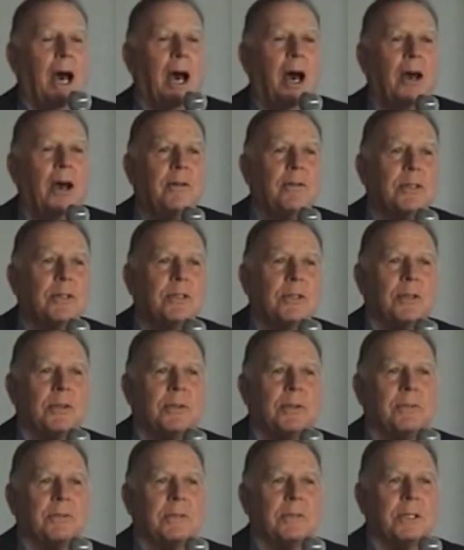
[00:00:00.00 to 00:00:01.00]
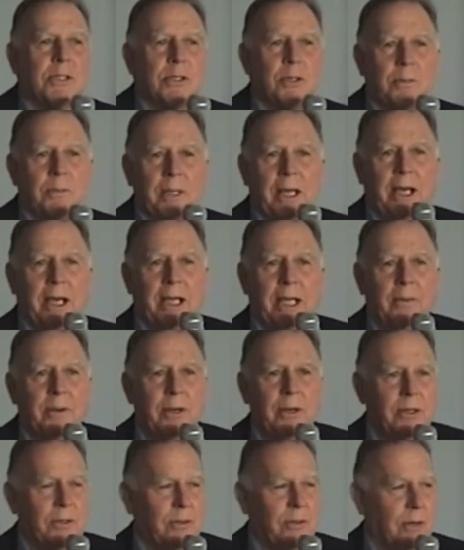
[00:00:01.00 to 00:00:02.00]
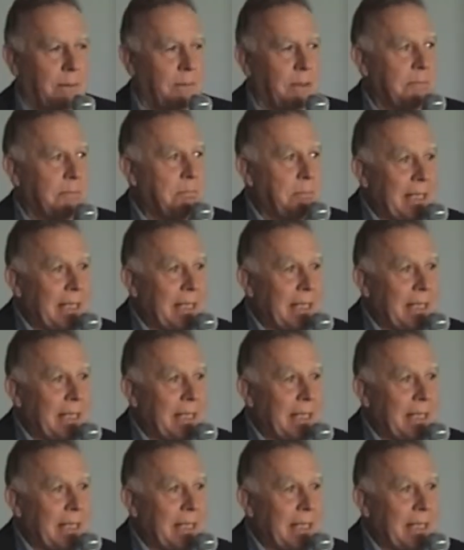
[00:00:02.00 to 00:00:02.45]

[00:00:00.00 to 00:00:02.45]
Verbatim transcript: over to the Subiaco Aerodrome and